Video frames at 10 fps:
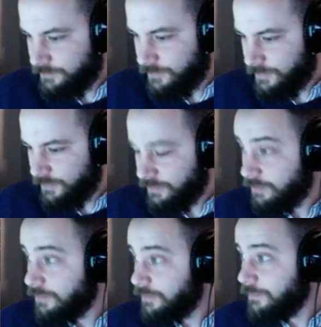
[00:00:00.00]

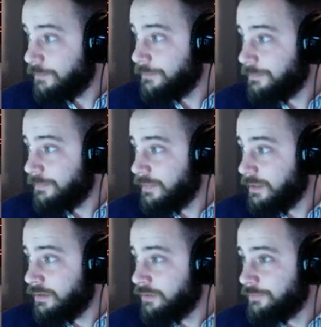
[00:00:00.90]
So I
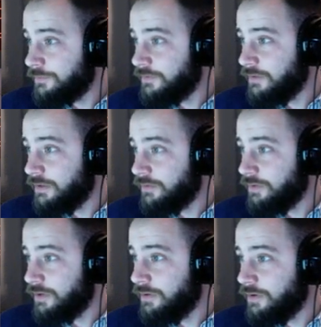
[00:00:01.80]
don't know if the slug is
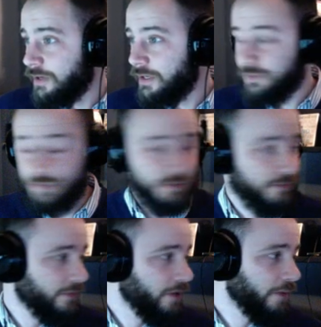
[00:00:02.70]
right or not. I
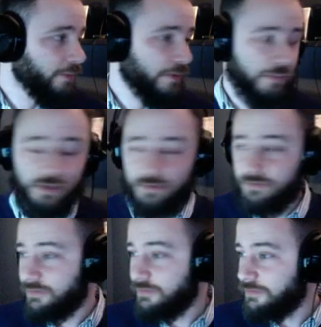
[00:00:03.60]
just copied and
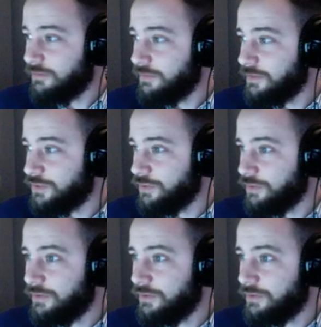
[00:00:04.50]
pasted just to be sure.